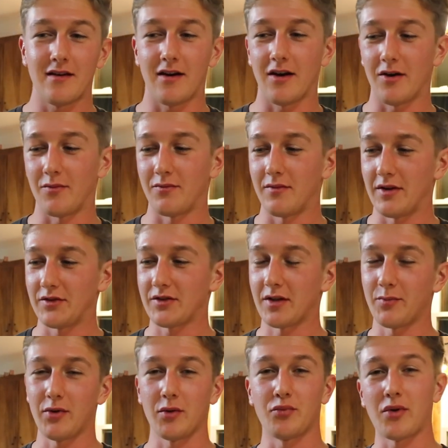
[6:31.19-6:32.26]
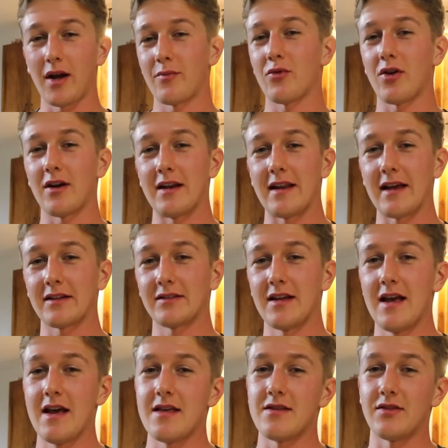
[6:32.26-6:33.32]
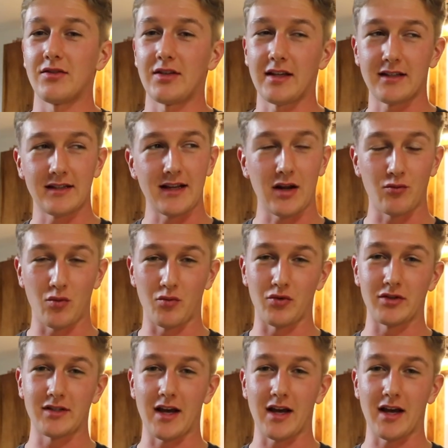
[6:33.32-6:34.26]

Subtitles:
I'm just gonna put primer on it next, and then sand it down one more